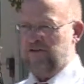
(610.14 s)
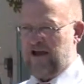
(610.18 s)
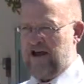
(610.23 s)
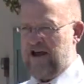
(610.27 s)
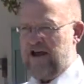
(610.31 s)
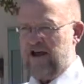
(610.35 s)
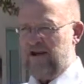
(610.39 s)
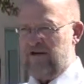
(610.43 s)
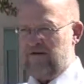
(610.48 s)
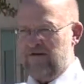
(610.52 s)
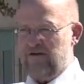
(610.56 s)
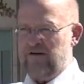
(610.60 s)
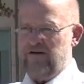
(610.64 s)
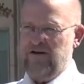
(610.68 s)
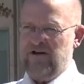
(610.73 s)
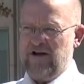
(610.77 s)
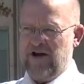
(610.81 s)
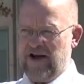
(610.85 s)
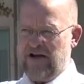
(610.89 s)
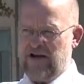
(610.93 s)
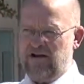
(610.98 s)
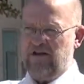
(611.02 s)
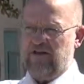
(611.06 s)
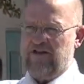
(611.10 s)
then
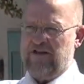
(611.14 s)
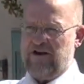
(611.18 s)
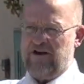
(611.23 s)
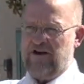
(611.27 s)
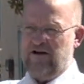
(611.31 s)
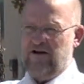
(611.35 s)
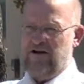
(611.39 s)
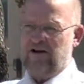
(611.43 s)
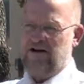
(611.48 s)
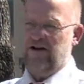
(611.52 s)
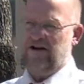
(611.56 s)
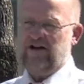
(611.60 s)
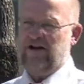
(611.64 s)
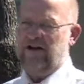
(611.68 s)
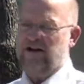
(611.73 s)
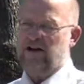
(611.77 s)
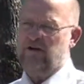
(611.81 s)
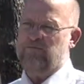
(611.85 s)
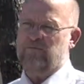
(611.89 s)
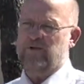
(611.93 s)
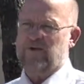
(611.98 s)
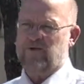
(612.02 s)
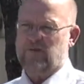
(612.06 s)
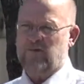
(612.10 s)
I'd go there to clean
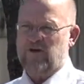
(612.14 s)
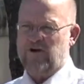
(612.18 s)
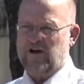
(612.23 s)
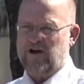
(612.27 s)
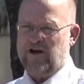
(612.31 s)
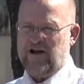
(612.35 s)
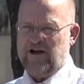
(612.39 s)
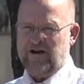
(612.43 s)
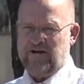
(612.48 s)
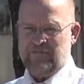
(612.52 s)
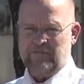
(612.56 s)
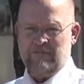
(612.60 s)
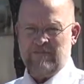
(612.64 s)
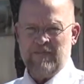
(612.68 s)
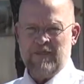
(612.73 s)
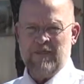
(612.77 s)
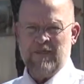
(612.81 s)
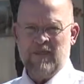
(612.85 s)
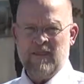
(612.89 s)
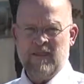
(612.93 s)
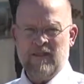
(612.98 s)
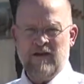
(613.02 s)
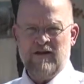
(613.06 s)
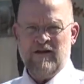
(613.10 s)
up in the morning.
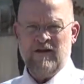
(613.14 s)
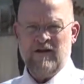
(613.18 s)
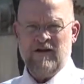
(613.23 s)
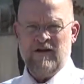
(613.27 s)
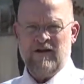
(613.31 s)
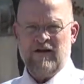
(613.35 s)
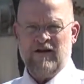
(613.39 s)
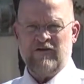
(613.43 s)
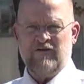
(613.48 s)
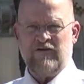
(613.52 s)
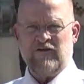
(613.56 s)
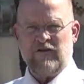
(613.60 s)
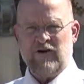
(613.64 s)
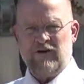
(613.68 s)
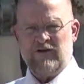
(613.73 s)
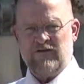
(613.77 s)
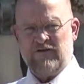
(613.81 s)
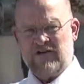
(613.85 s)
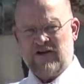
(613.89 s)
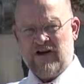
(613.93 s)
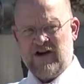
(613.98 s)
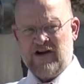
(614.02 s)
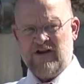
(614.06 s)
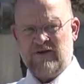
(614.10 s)
And so,
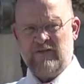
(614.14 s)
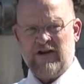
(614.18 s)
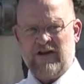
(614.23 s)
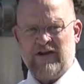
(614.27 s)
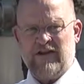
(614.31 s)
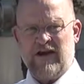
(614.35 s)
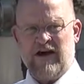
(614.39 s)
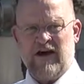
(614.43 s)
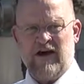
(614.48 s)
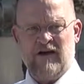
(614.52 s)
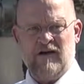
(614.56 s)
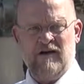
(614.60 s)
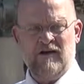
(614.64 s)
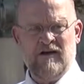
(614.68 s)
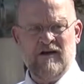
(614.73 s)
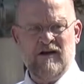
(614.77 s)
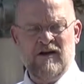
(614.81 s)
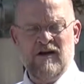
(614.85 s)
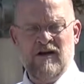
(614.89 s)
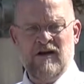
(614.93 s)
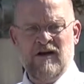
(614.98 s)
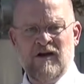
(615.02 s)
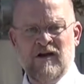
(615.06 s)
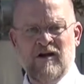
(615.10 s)
sorry about that.
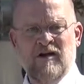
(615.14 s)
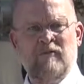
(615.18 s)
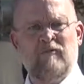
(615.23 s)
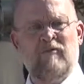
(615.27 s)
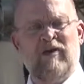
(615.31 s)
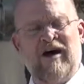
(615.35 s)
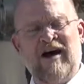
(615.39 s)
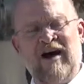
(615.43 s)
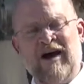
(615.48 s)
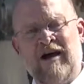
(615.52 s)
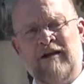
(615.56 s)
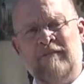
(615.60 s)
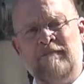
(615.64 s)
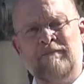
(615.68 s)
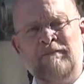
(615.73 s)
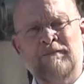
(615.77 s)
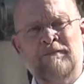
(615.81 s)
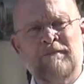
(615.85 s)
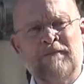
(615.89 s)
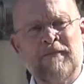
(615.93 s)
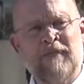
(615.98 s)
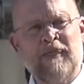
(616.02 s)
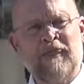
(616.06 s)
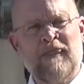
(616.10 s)
But
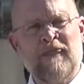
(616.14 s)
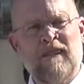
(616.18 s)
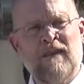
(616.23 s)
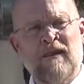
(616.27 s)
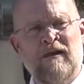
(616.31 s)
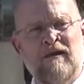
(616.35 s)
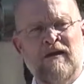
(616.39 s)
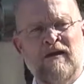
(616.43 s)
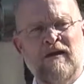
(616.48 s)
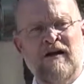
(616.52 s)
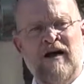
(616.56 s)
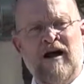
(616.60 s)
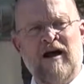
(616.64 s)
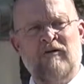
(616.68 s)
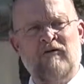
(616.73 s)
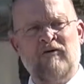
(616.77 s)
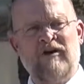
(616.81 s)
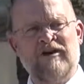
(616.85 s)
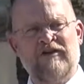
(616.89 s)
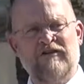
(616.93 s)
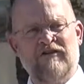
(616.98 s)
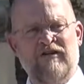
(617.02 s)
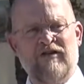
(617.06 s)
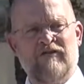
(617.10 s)
I
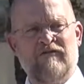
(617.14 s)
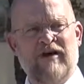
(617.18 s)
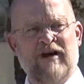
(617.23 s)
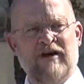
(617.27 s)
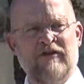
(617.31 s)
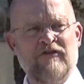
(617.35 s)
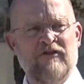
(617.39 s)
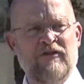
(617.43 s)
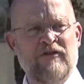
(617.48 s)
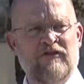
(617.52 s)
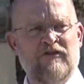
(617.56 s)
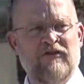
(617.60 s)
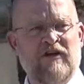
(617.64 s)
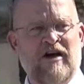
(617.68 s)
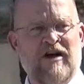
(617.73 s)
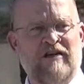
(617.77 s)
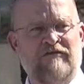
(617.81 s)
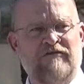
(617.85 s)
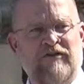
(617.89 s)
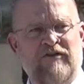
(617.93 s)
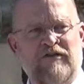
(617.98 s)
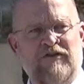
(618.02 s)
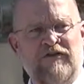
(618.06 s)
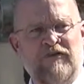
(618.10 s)
went to the veterans
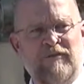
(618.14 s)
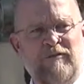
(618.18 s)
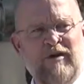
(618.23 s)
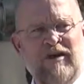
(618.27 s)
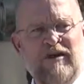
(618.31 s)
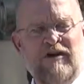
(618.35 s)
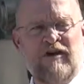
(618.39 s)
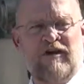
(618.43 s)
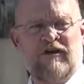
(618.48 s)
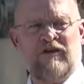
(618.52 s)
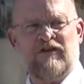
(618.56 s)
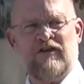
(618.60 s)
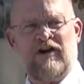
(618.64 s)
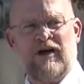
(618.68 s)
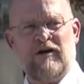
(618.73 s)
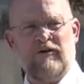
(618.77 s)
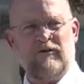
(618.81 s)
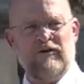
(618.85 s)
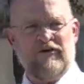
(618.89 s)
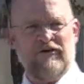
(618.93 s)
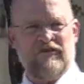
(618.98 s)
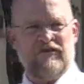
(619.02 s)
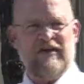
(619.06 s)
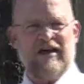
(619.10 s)
office, and because I
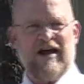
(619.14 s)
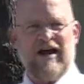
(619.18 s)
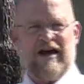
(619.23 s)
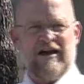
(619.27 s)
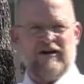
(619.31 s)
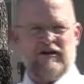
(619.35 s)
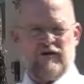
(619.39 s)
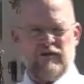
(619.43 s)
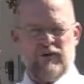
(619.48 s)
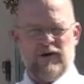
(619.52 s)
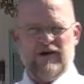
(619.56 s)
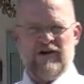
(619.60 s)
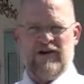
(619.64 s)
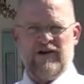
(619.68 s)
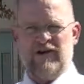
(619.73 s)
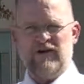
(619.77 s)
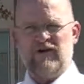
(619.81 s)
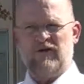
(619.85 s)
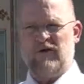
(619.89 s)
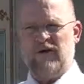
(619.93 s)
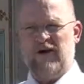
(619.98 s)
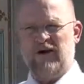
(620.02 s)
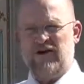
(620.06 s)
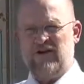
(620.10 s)
was not, quote
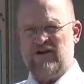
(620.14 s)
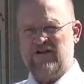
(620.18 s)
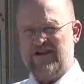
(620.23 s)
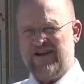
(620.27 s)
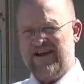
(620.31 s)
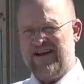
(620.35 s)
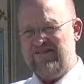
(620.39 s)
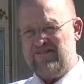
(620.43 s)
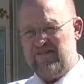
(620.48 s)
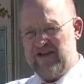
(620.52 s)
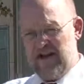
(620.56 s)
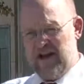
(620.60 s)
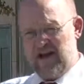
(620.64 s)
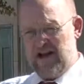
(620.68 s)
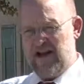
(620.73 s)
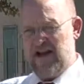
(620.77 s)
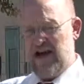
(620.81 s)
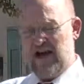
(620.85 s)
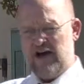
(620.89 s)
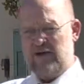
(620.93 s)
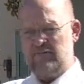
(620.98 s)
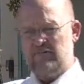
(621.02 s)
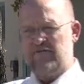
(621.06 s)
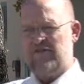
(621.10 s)
unquote, a
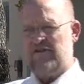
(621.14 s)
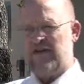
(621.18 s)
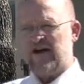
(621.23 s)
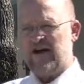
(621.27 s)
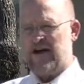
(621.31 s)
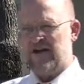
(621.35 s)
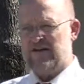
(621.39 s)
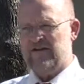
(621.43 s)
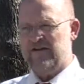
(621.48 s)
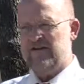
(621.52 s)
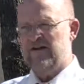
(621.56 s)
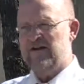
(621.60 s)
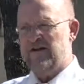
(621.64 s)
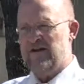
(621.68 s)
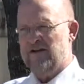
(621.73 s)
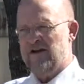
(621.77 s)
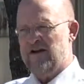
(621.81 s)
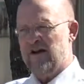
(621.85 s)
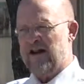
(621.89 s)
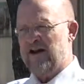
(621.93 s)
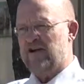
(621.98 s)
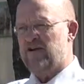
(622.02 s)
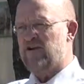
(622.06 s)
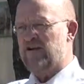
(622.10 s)
Vietnam vet,
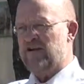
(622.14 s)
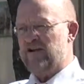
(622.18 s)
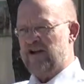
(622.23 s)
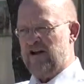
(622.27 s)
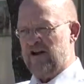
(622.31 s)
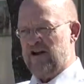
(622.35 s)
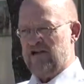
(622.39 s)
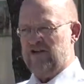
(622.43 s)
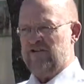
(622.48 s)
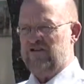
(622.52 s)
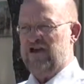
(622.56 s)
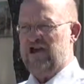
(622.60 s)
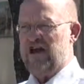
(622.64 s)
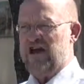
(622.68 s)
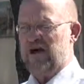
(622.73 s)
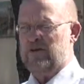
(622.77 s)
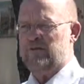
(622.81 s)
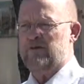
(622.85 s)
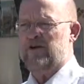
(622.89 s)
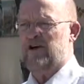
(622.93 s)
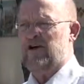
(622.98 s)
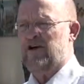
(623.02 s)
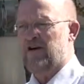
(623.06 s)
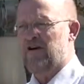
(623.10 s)
I couldn't get a
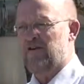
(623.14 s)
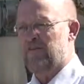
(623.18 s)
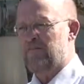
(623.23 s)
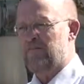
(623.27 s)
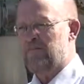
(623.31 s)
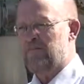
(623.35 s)
job there.